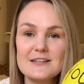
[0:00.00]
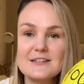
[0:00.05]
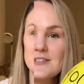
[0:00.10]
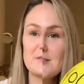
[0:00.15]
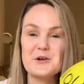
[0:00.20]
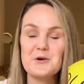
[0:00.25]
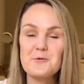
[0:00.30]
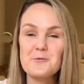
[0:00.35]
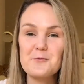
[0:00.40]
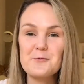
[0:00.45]
So
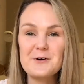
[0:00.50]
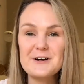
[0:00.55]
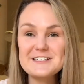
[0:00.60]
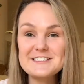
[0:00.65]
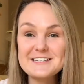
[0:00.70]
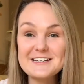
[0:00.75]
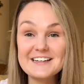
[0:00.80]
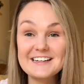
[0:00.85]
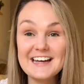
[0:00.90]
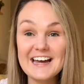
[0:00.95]
what's
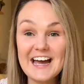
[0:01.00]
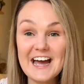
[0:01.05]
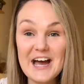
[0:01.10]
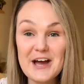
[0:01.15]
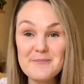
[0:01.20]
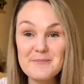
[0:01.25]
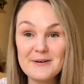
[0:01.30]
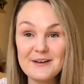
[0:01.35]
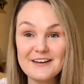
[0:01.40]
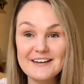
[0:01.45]
gonna
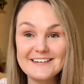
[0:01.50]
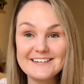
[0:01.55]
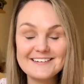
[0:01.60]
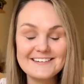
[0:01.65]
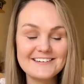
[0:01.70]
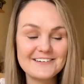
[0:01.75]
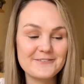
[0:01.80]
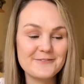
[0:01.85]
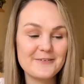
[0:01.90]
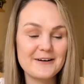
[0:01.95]
happen
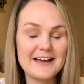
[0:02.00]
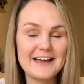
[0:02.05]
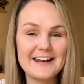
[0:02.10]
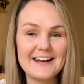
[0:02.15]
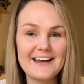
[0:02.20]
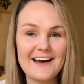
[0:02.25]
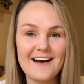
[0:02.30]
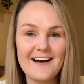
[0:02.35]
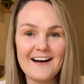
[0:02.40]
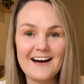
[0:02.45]
when
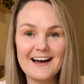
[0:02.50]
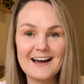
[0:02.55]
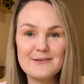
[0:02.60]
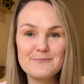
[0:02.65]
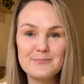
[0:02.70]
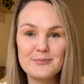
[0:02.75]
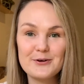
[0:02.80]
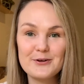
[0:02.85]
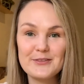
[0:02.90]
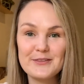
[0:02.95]
I
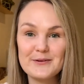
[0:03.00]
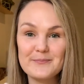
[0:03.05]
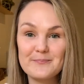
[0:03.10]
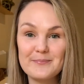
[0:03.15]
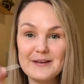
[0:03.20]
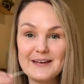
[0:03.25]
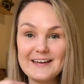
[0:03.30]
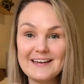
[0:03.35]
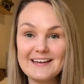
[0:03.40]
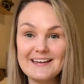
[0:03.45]
put the
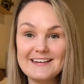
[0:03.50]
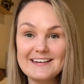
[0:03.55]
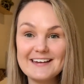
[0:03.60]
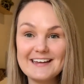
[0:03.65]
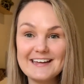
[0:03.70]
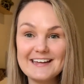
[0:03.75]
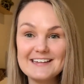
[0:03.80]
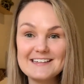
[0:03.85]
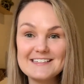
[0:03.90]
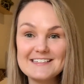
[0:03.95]
pin
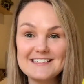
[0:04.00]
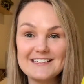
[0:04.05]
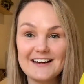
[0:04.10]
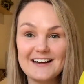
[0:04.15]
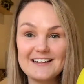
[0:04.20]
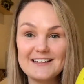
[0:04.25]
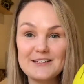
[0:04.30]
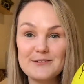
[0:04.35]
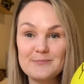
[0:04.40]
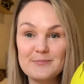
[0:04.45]

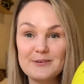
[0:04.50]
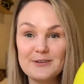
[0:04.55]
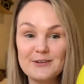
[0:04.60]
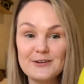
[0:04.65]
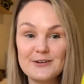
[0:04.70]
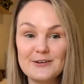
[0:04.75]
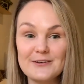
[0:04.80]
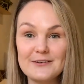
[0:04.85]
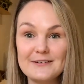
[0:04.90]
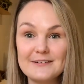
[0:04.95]
inside the
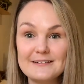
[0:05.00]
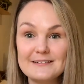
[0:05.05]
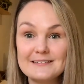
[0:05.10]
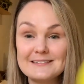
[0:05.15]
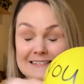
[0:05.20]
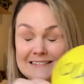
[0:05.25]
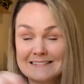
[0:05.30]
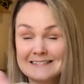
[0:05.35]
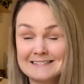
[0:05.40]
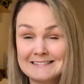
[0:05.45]
balloon?
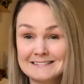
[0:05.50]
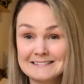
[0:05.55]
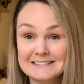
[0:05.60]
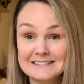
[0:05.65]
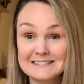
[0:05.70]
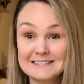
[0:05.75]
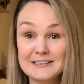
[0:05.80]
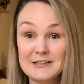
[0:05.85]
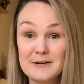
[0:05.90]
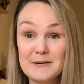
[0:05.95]

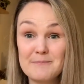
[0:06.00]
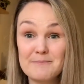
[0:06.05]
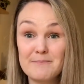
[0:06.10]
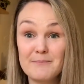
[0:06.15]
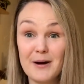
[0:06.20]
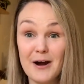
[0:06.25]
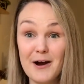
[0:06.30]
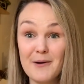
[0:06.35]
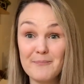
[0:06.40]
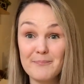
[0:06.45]

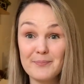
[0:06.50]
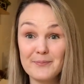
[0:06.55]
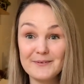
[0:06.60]
Pop!